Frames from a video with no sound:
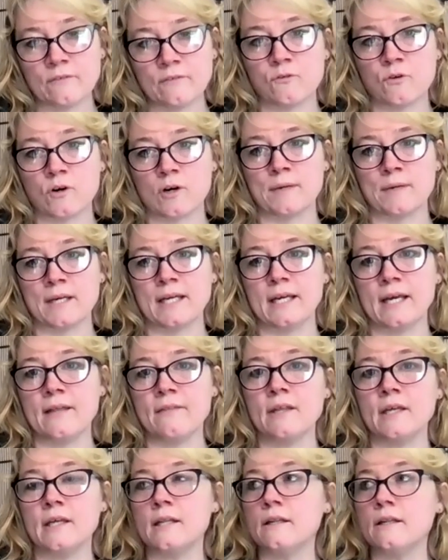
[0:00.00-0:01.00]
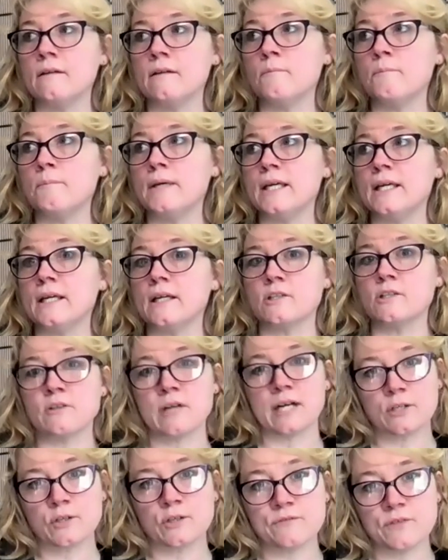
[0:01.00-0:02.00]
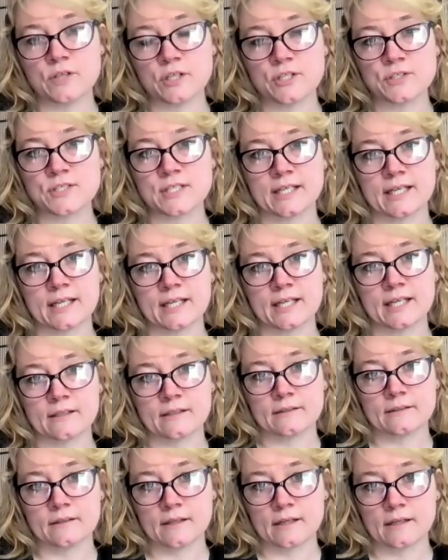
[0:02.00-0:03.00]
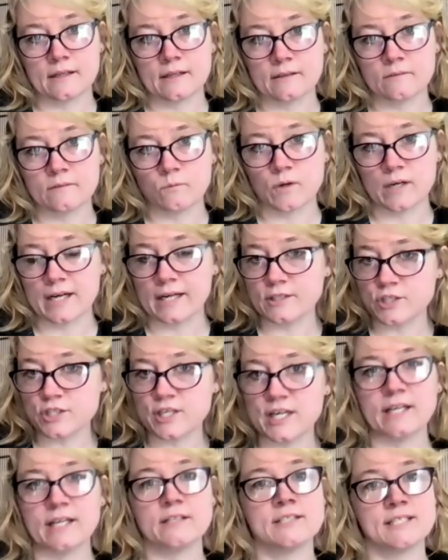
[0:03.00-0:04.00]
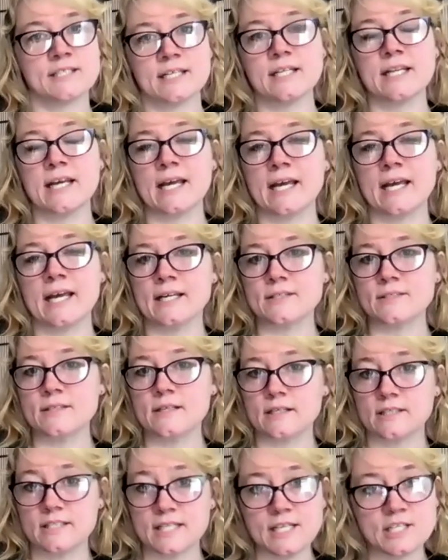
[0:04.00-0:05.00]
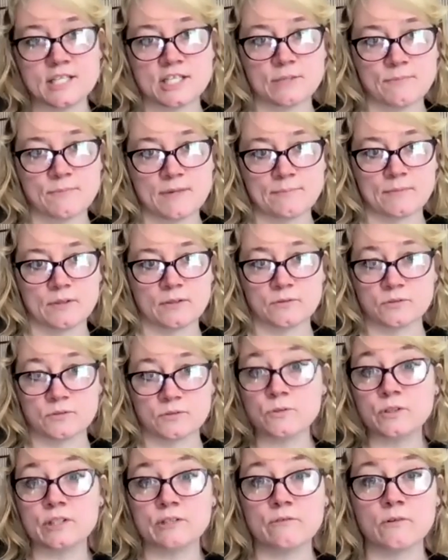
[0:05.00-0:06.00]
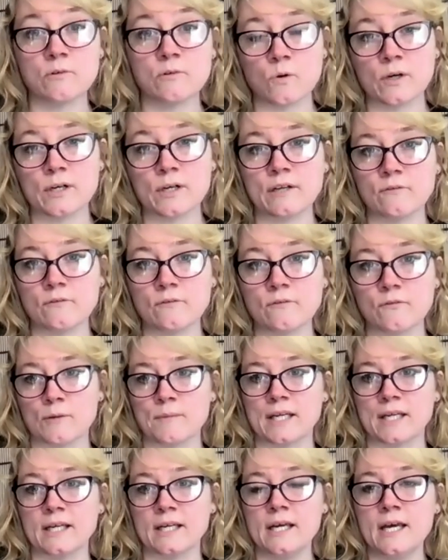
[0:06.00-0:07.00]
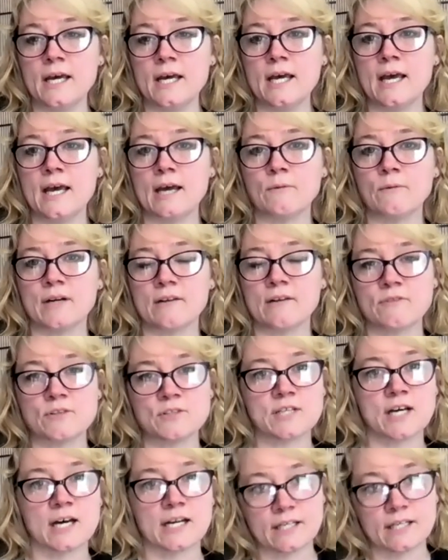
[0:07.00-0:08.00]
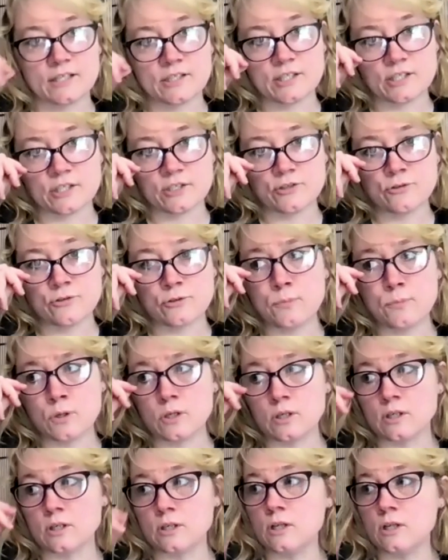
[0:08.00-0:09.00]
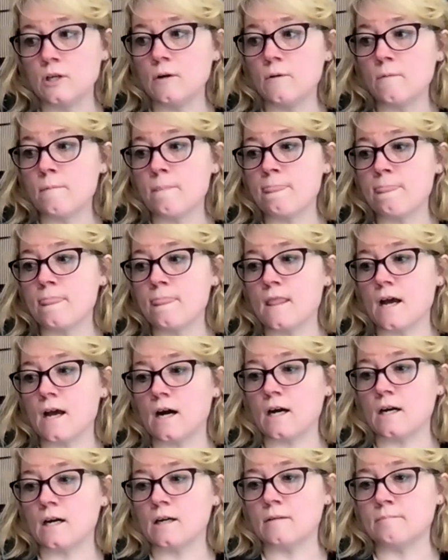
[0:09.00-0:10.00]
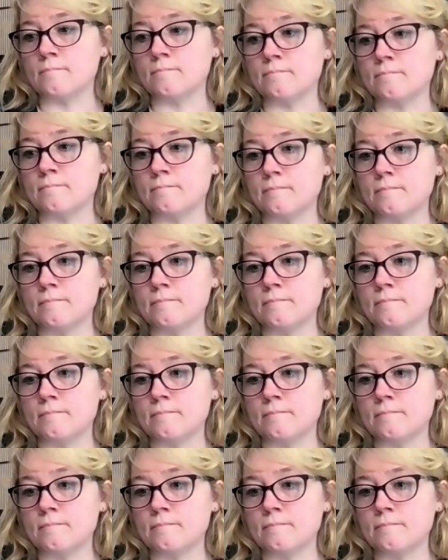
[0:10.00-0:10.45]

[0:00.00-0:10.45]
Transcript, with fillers: for me and then being a director of nursing at a, at a where i trained cnas uh, teaching people was really rewarding for me and when i first got into drupal um,